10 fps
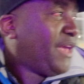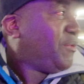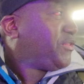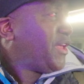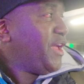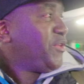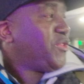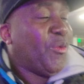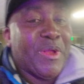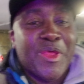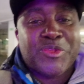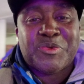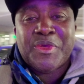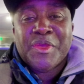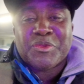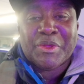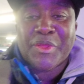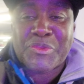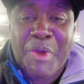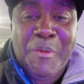it's one
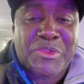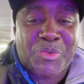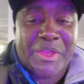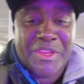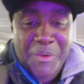of those moments where,